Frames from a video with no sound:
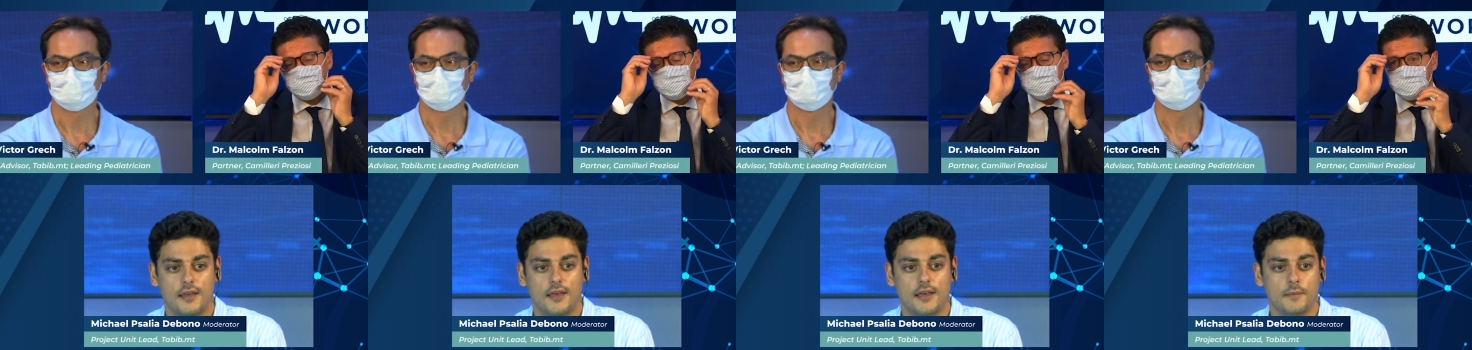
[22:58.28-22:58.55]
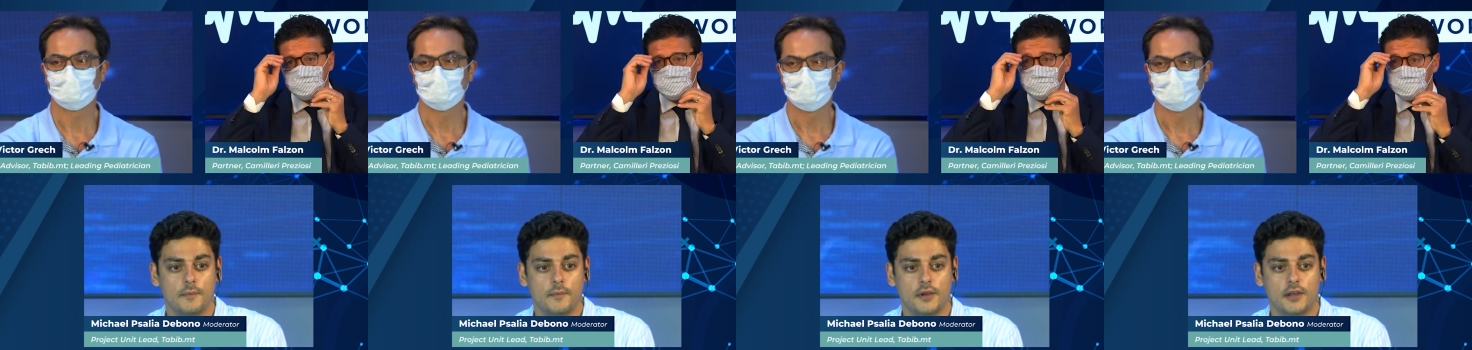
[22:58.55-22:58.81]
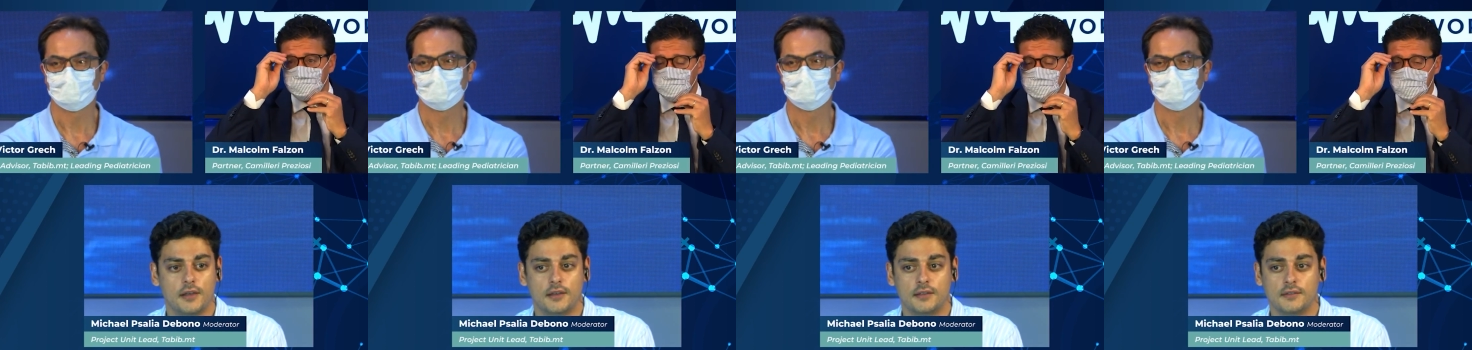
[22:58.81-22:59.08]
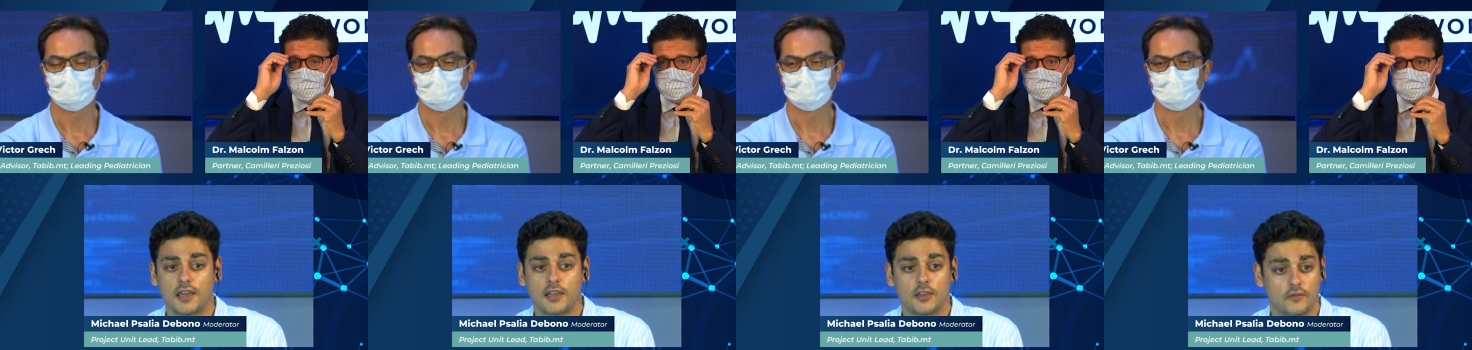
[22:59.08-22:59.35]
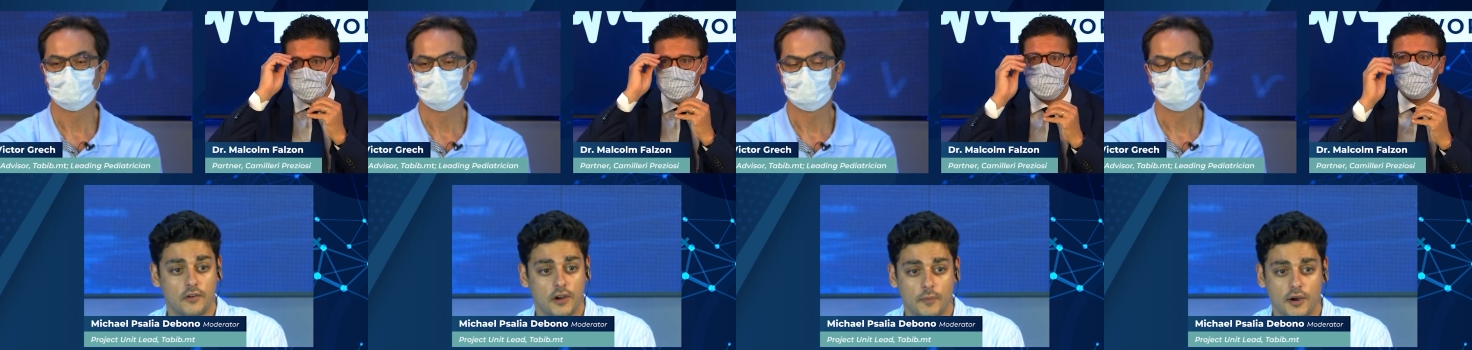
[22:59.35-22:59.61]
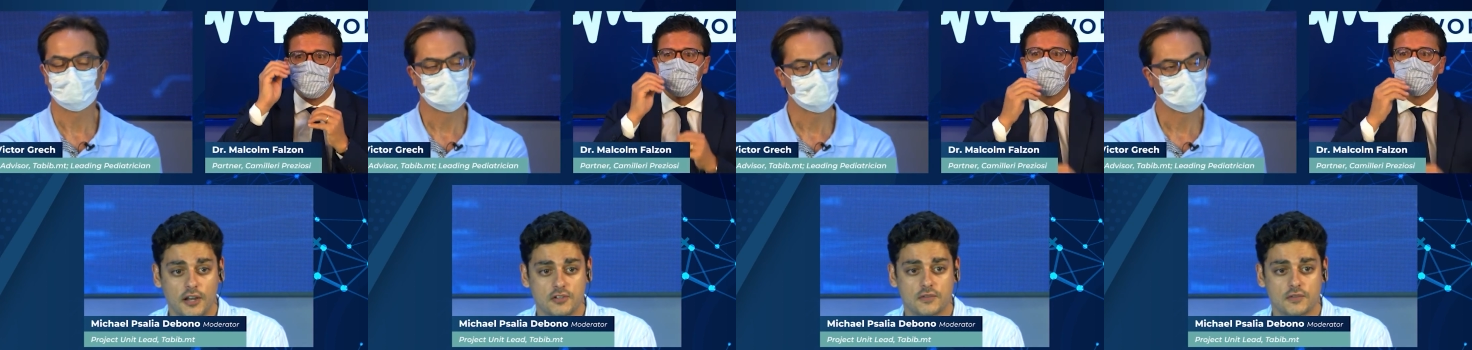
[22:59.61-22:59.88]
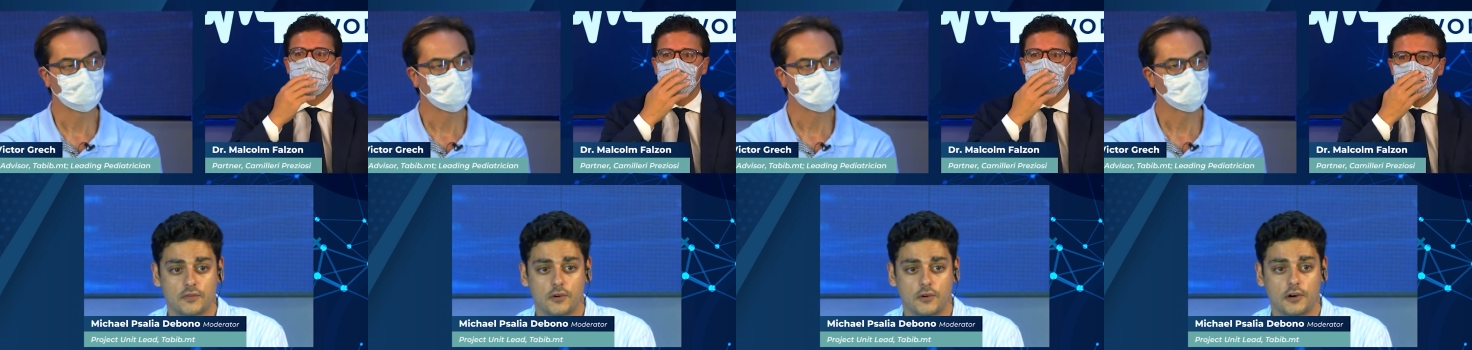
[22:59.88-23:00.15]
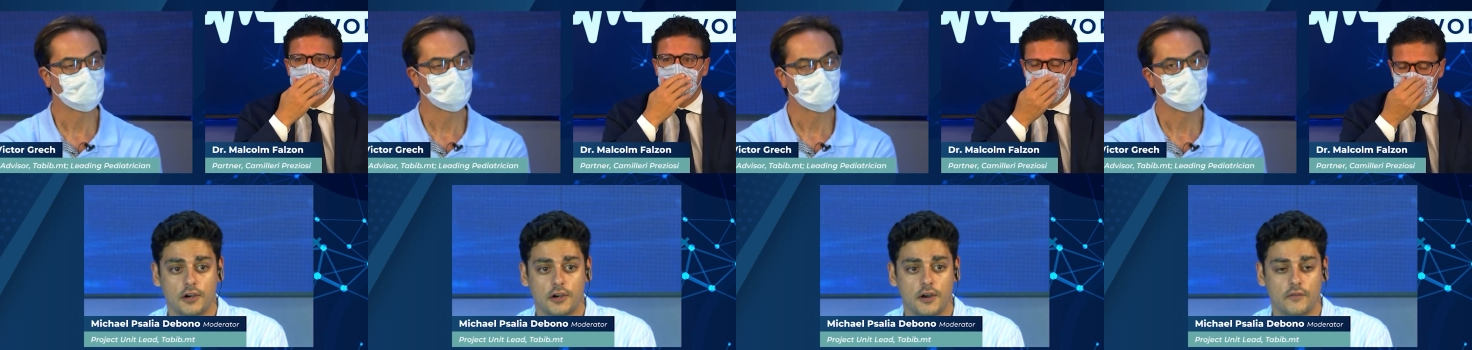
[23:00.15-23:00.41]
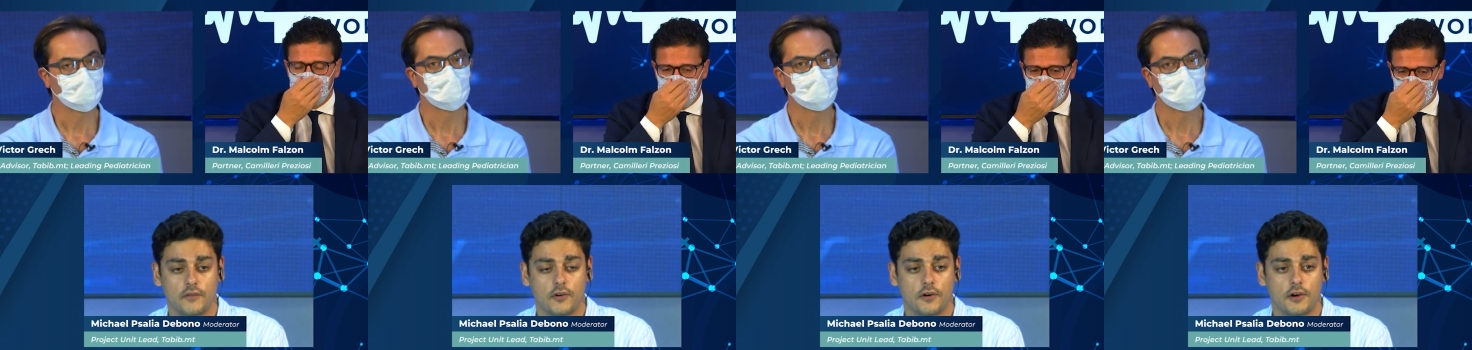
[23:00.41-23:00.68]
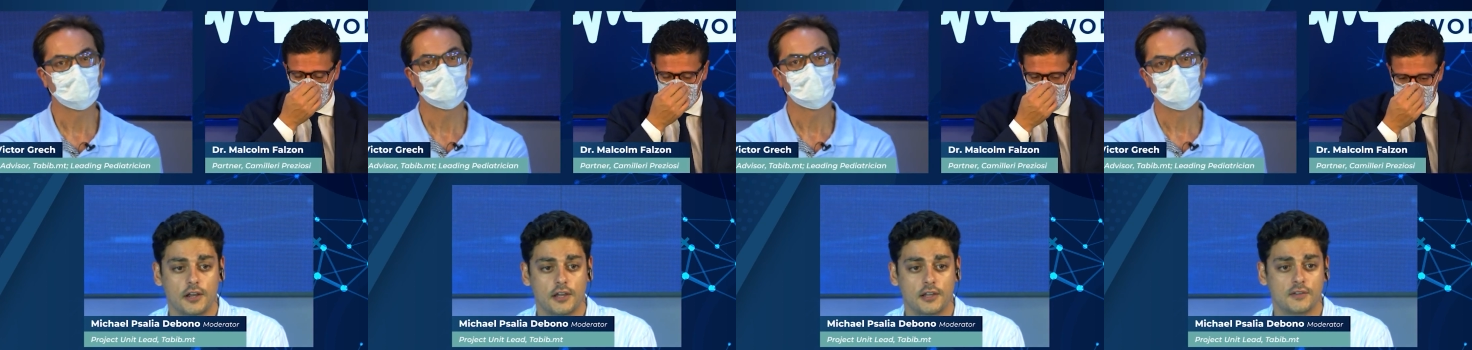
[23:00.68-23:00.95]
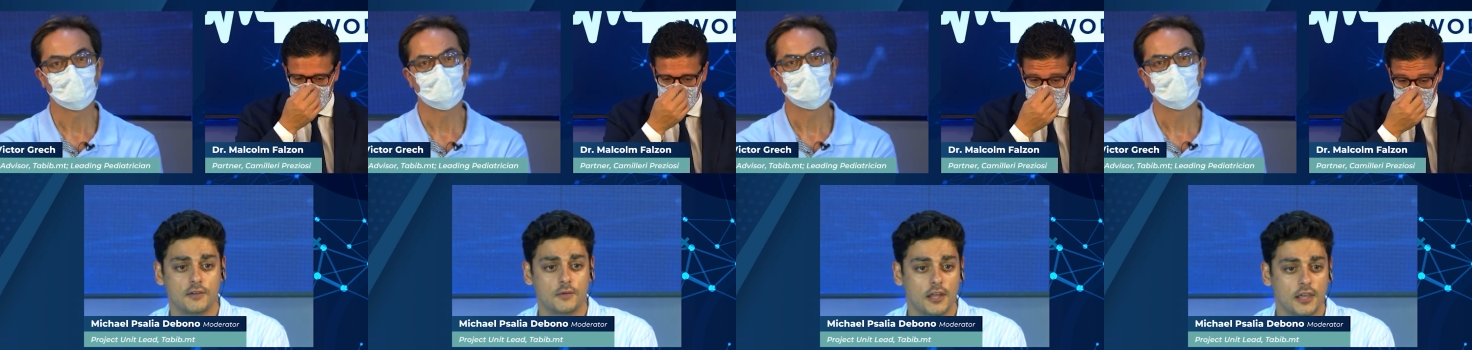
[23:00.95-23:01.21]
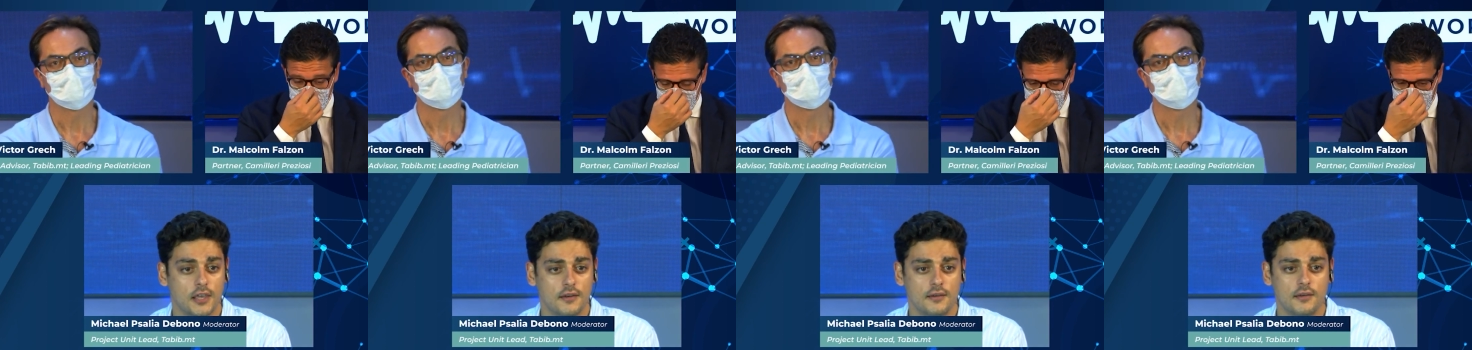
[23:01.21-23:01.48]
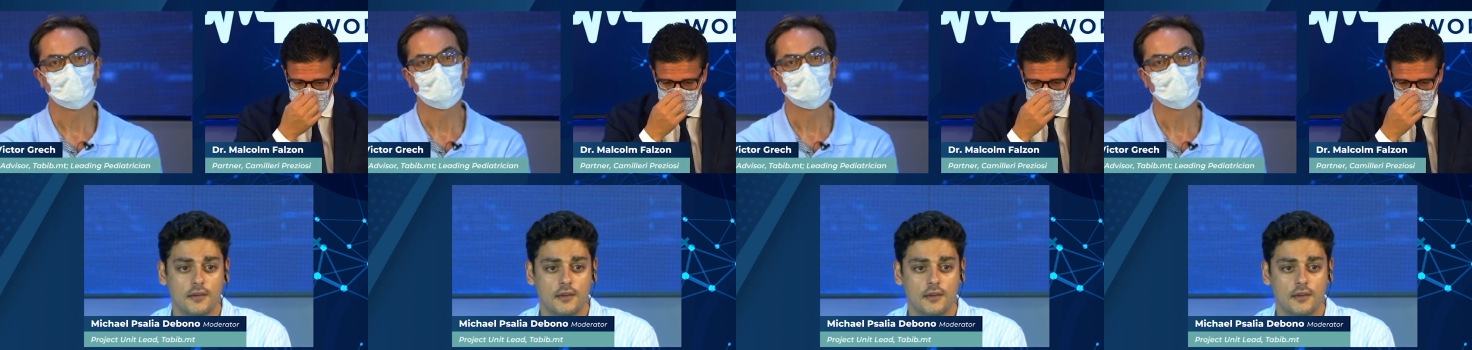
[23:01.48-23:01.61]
Speaker 1: um, uh, thank you very much for for uh, tuning in.